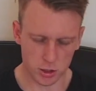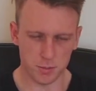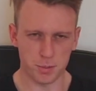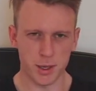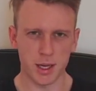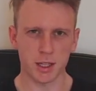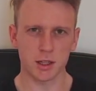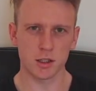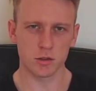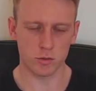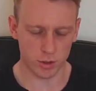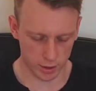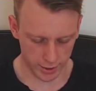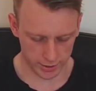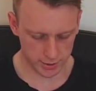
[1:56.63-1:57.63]
you pick this,
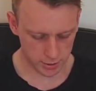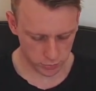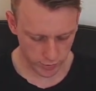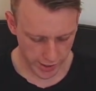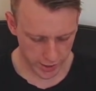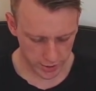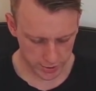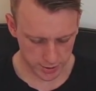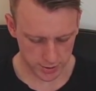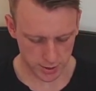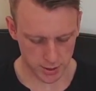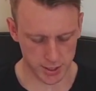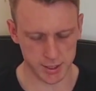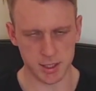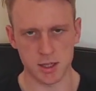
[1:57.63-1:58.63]
like this radius is
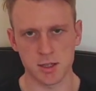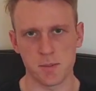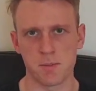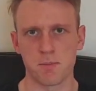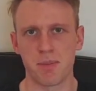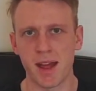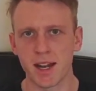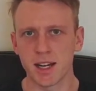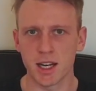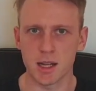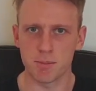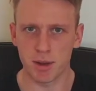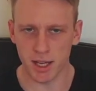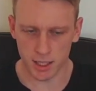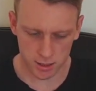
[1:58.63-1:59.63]
nice, it's a bendy
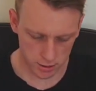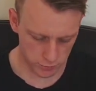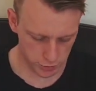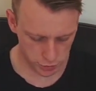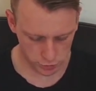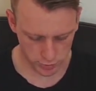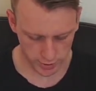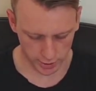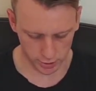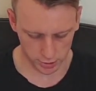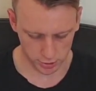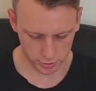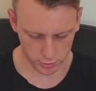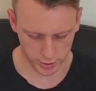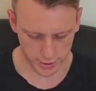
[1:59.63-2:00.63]
piece of string,
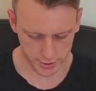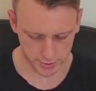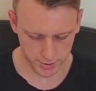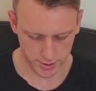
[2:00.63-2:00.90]
right?